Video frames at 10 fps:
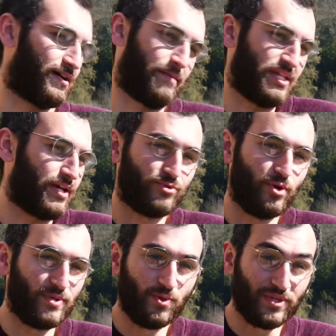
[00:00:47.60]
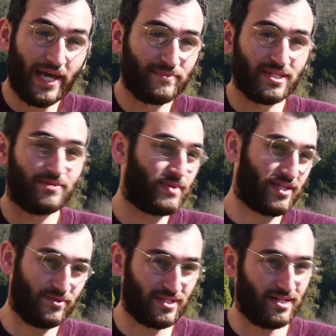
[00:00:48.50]
I mean, I grew up in Northampton when I
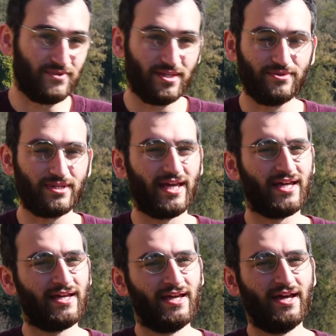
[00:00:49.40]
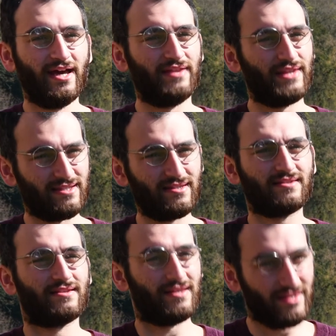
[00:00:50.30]
used to live in the UK, and that's
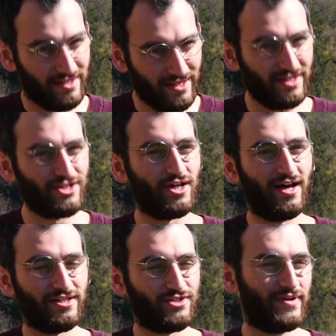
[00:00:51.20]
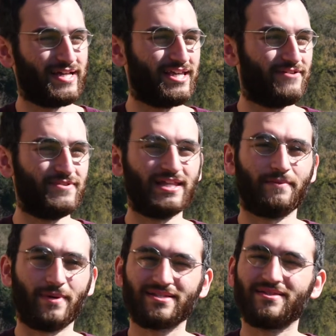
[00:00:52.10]
then the initial answer I give, and then
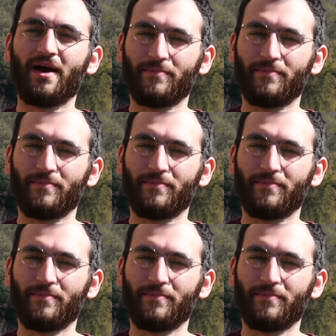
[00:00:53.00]
I'm asked, nah,